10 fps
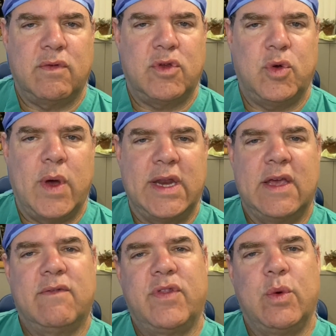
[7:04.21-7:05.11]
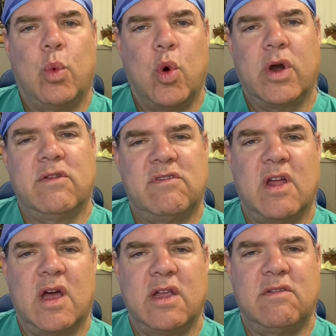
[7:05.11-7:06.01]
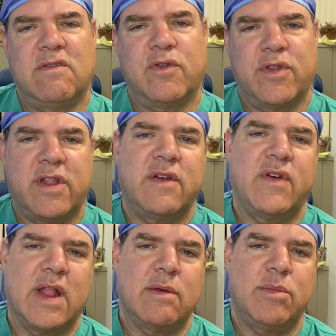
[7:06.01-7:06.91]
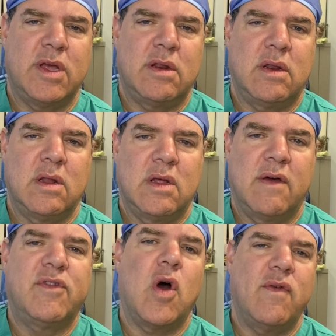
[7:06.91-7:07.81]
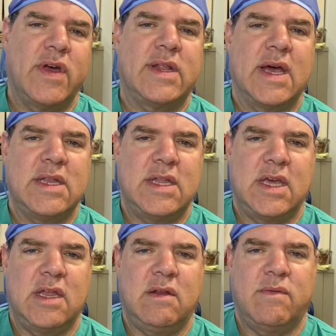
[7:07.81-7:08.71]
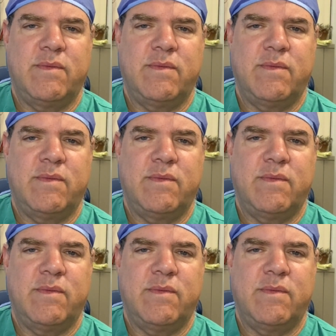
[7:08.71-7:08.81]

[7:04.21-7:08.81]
to any of the warning signs for the development of COVID-19.